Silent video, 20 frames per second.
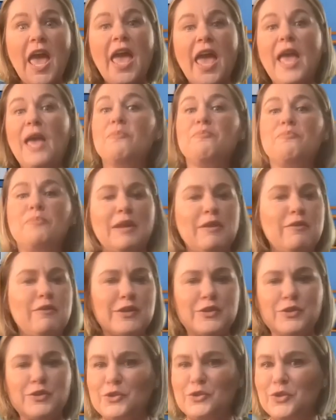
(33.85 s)
and
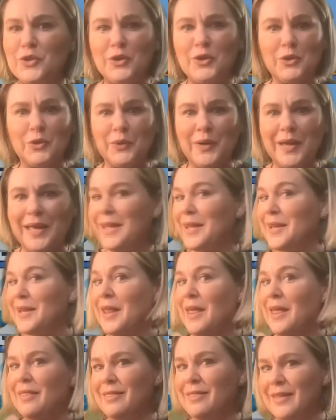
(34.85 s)
beneficial to you
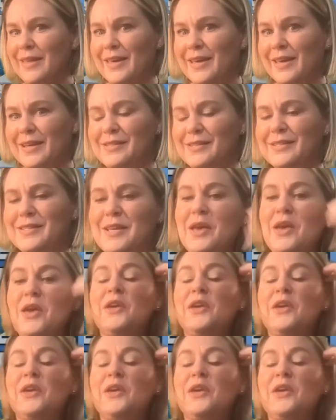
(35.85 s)
in the end.